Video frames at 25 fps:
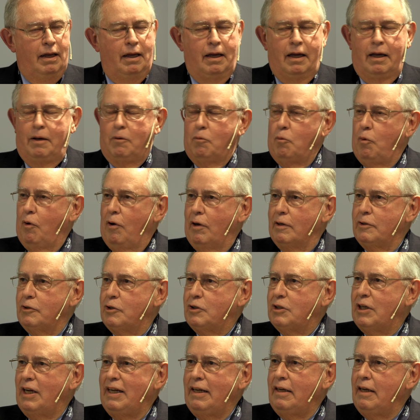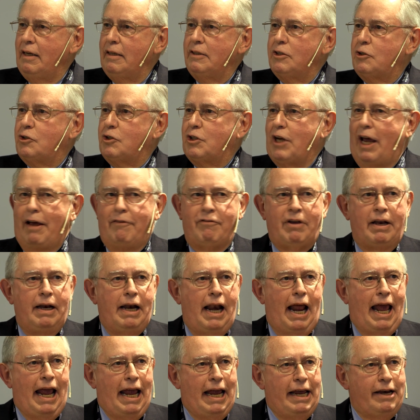It was
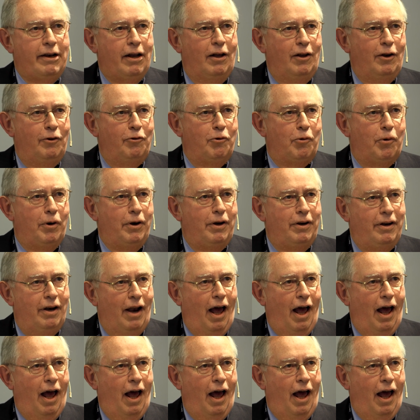700, 800,